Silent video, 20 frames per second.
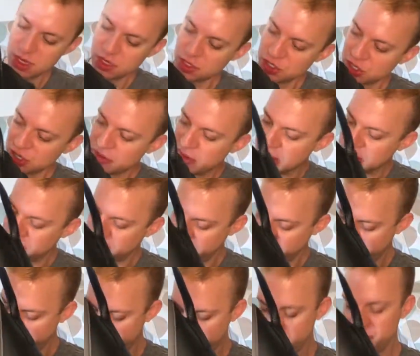not sure if it's
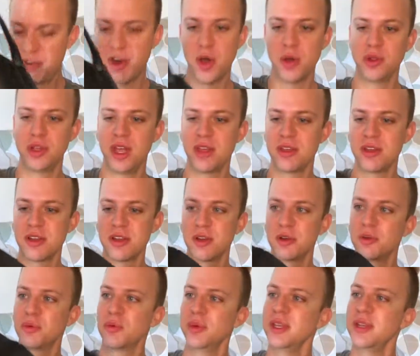faux leather
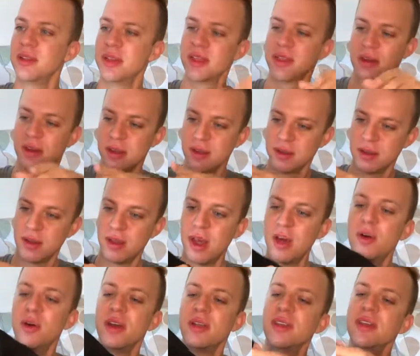or real leather.
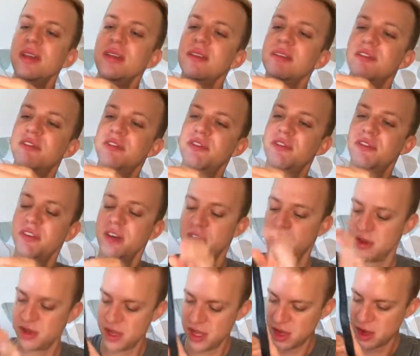Oh, I think it's
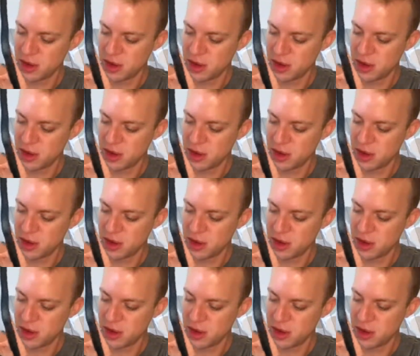faux, I